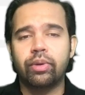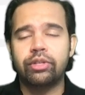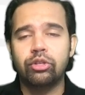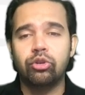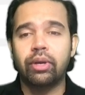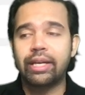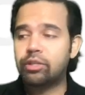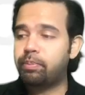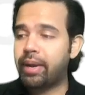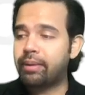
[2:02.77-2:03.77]
questions you can
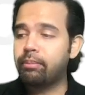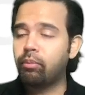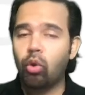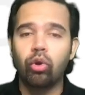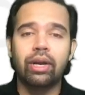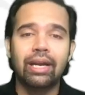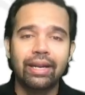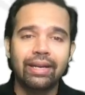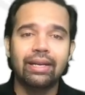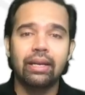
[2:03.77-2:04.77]
expect more
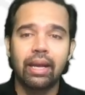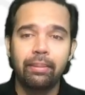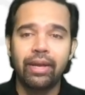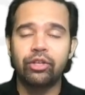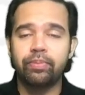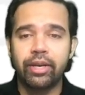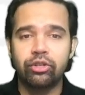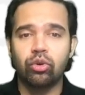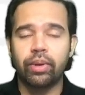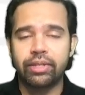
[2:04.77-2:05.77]
clinical image
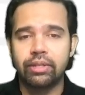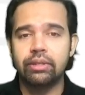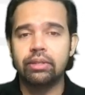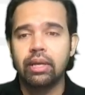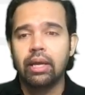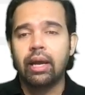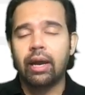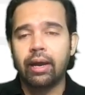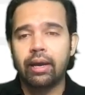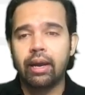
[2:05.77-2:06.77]
based questions
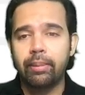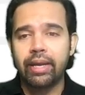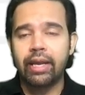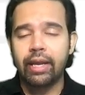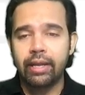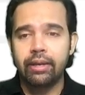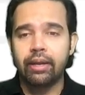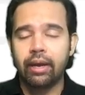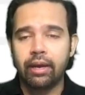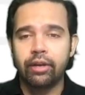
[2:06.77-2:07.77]
uh, coming in
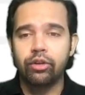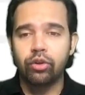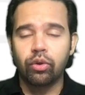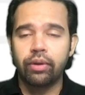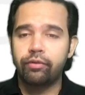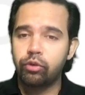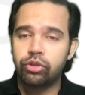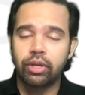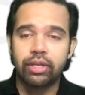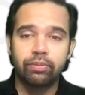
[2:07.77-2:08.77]
uh, you know in
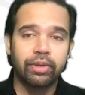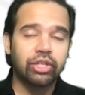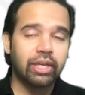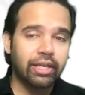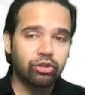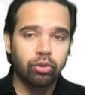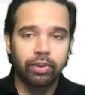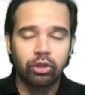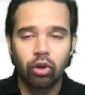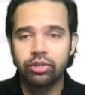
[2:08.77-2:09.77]
future especially
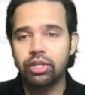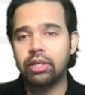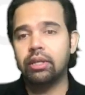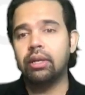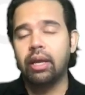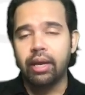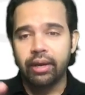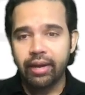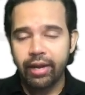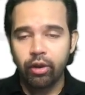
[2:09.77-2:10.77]
histopathological
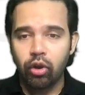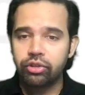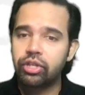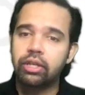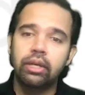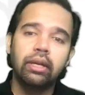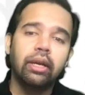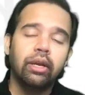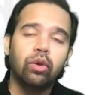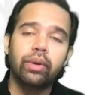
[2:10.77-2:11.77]
radiological
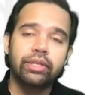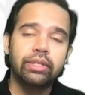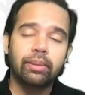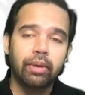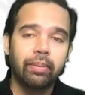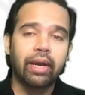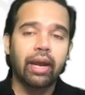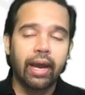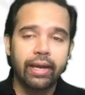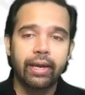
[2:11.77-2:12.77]
questions up kibar
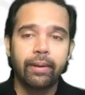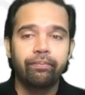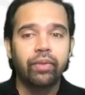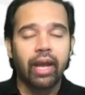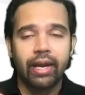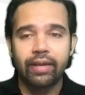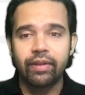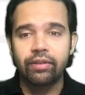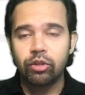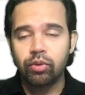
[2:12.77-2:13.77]
bar aaye hain and I
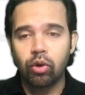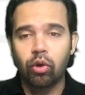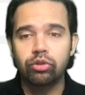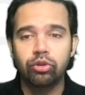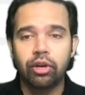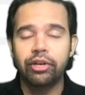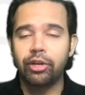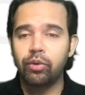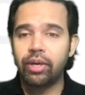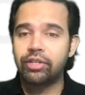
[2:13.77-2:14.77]
think this will also
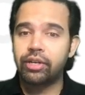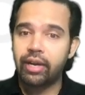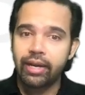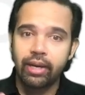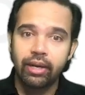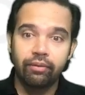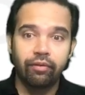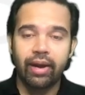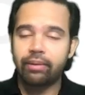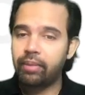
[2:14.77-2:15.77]
continue as a trend and in
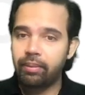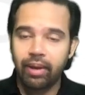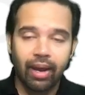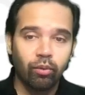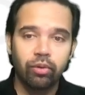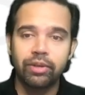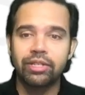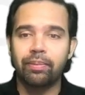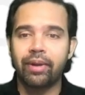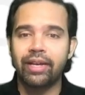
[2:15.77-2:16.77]
fact maybe I won't be
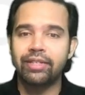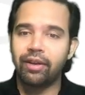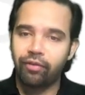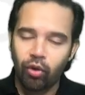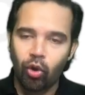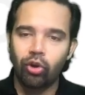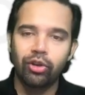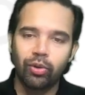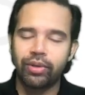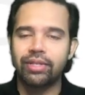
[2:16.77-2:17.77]
surprised if all
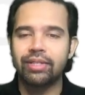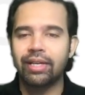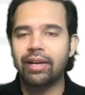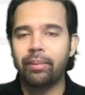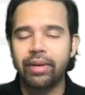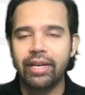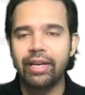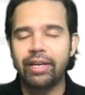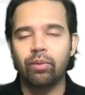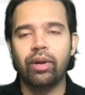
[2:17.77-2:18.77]
the questions that come in
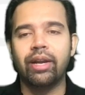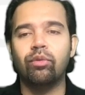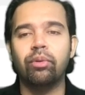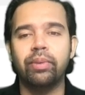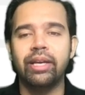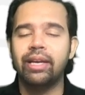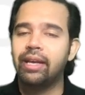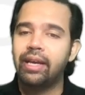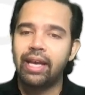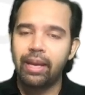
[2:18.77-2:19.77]
ENT one day would be
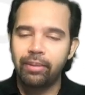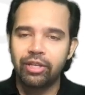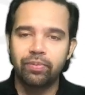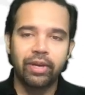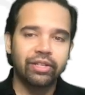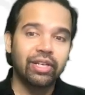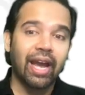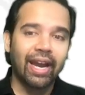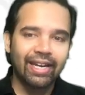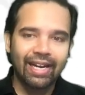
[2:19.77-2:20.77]
image based
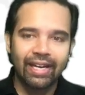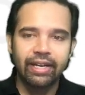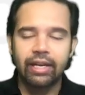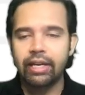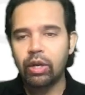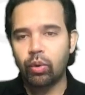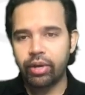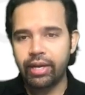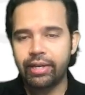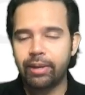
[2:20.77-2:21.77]
and clinically
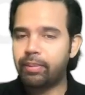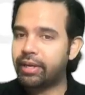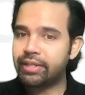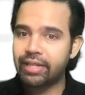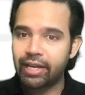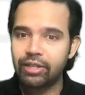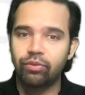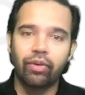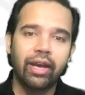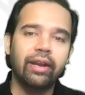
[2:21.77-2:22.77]
oriented because that is
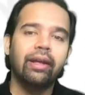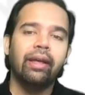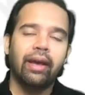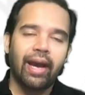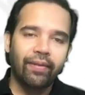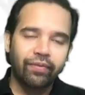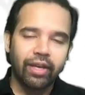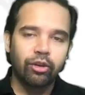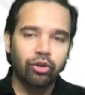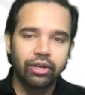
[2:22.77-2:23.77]
where I
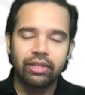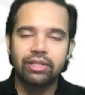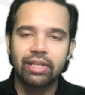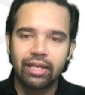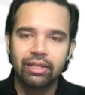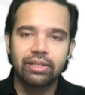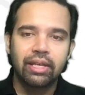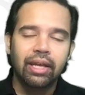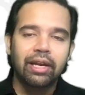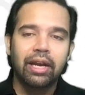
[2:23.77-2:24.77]
think your real skills
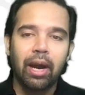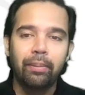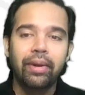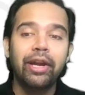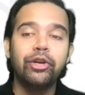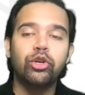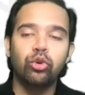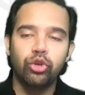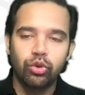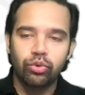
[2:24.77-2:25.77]
come into
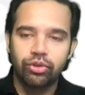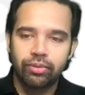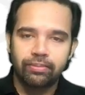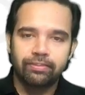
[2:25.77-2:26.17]
use